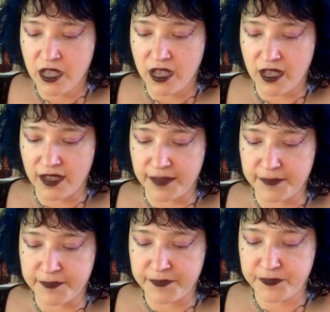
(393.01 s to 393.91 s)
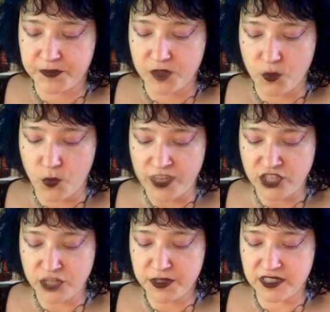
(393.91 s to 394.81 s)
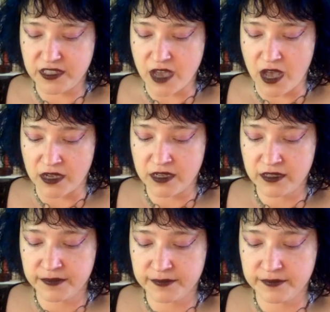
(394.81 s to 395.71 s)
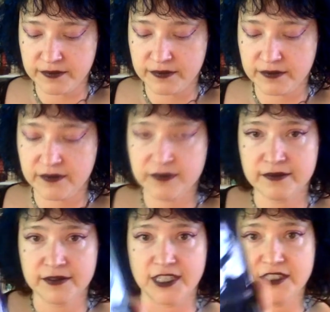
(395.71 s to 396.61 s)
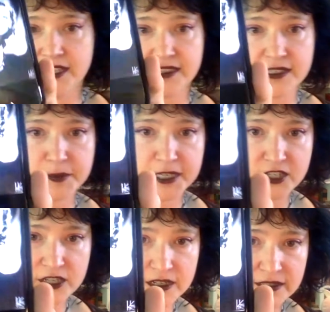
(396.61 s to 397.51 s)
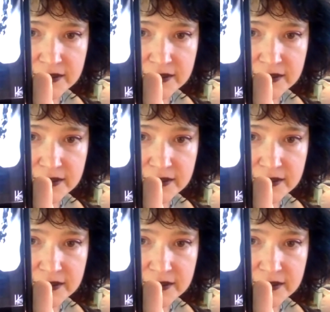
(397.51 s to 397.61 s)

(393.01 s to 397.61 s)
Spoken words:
When she was young, look at this picture.